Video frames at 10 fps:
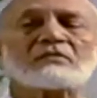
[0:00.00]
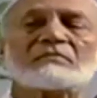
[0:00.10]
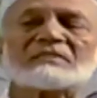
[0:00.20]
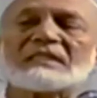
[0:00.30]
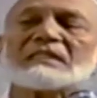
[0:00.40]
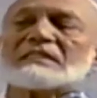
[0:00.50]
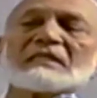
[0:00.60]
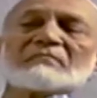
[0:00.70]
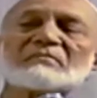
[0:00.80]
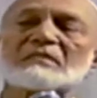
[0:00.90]
So I'm
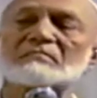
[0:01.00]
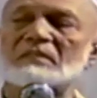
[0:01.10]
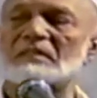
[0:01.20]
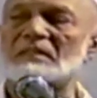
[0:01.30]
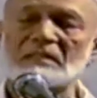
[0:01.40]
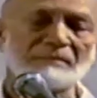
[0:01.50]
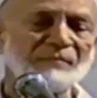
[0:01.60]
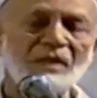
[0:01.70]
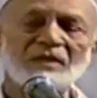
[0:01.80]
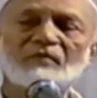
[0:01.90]
suggesting, Mr.
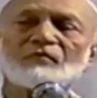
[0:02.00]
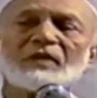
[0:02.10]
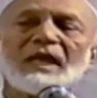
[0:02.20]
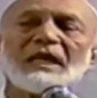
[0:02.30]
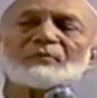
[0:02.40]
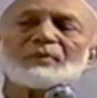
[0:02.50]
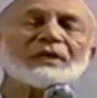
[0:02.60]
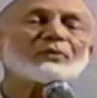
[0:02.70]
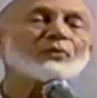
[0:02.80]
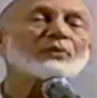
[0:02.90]
Beer, if you like,
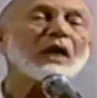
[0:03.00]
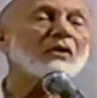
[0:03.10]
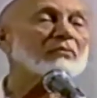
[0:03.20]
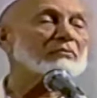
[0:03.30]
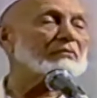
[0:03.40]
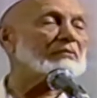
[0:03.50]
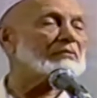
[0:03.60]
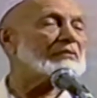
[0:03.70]
we can go down